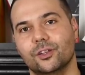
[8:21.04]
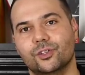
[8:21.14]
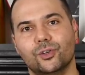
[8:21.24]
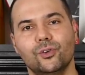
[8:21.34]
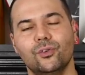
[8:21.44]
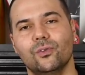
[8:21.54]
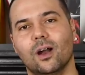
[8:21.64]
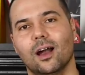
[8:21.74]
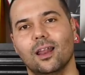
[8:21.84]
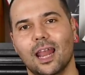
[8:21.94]
two
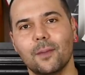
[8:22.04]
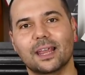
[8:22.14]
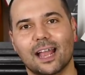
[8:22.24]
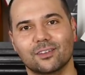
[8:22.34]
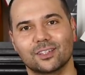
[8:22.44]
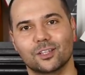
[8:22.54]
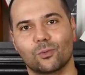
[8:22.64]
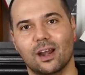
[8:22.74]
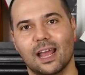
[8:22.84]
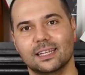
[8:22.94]
uh, Labour councillors
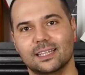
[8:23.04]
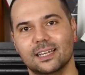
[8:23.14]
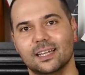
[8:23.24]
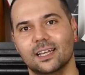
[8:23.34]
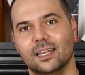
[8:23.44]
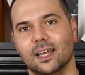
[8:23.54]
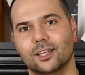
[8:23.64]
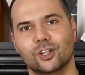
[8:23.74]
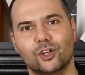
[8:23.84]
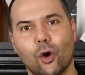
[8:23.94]
were elected uh,
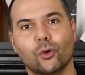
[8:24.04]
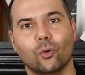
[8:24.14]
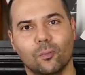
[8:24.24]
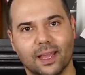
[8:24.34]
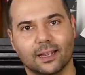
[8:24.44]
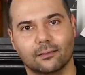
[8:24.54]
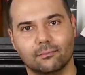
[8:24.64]
to Godalming.